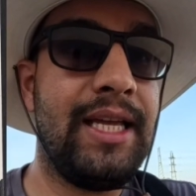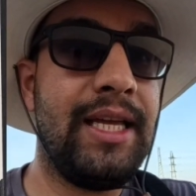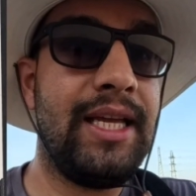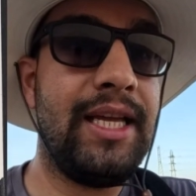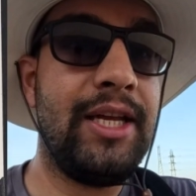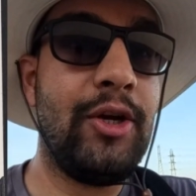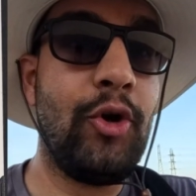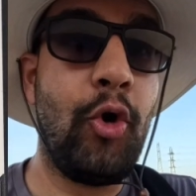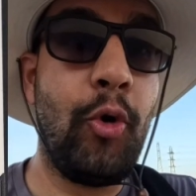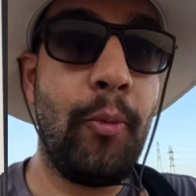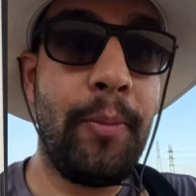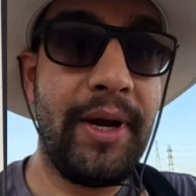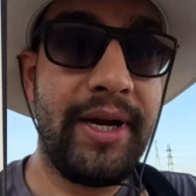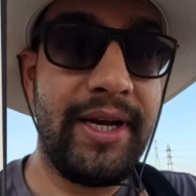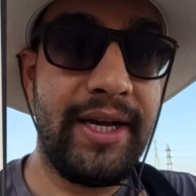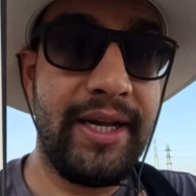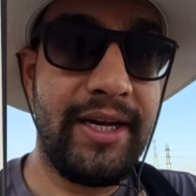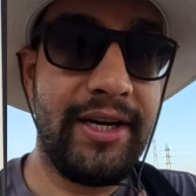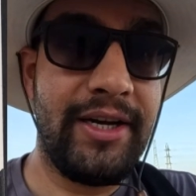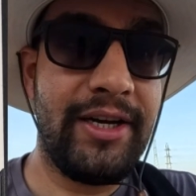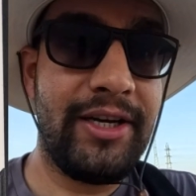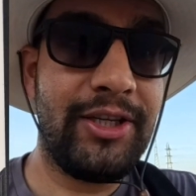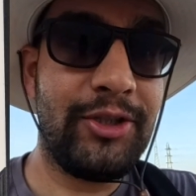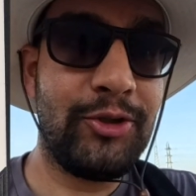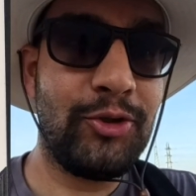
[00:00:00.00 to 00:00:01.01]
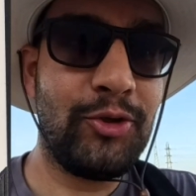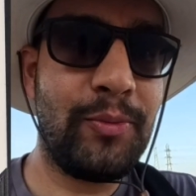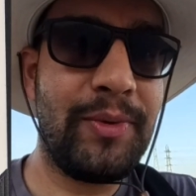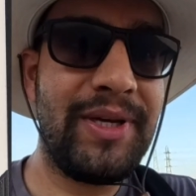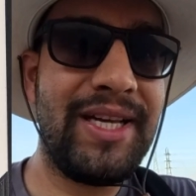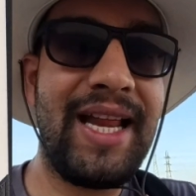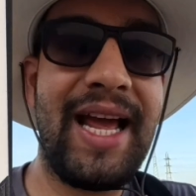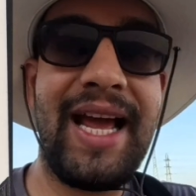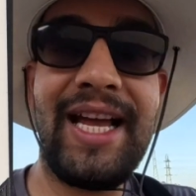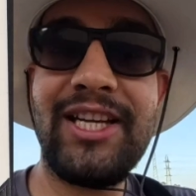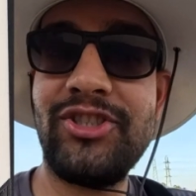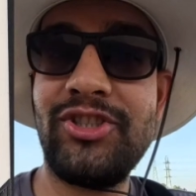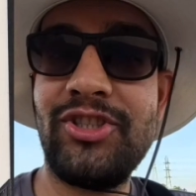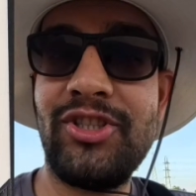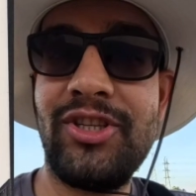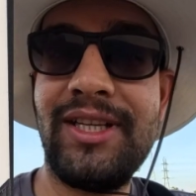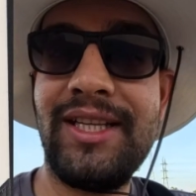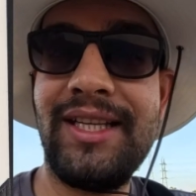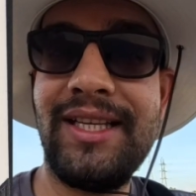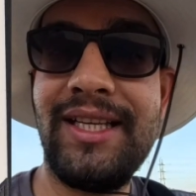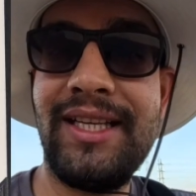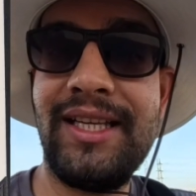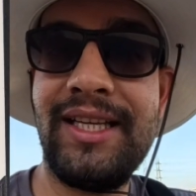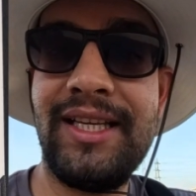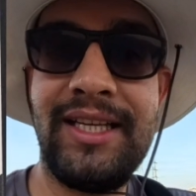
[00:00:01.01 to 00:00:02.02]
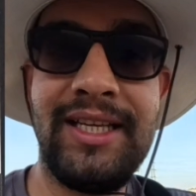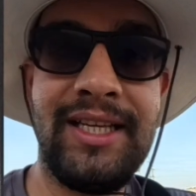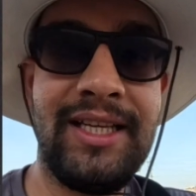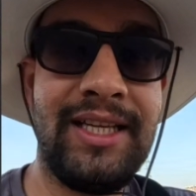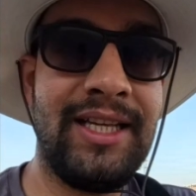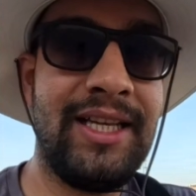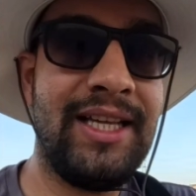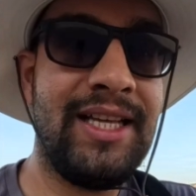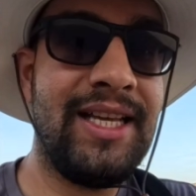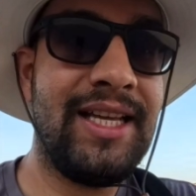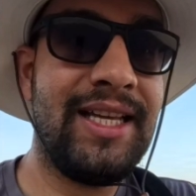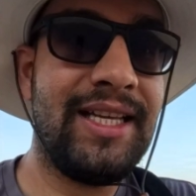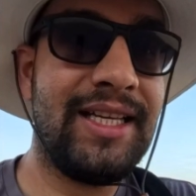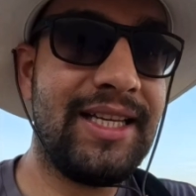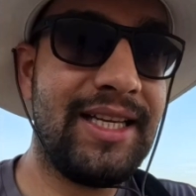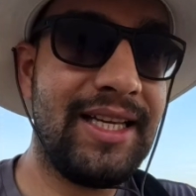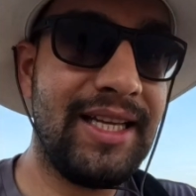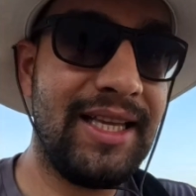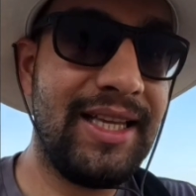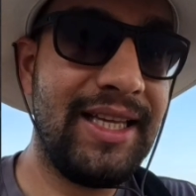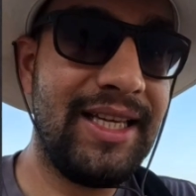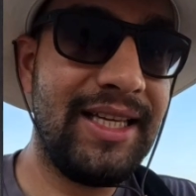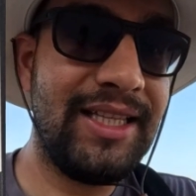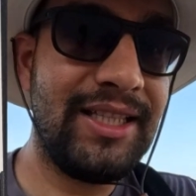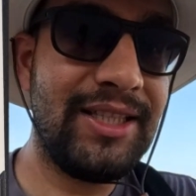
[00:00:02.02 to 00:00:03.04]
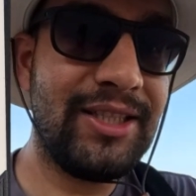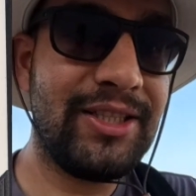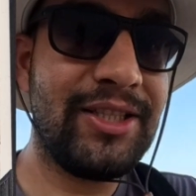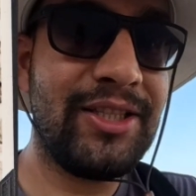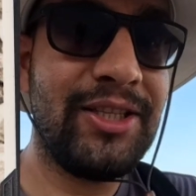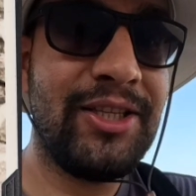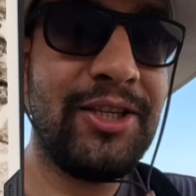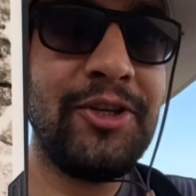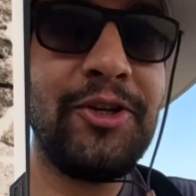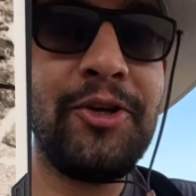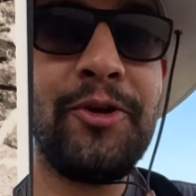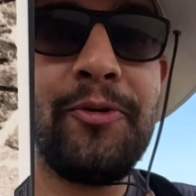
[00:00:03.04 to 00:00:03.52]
in open air to be naturally cleaned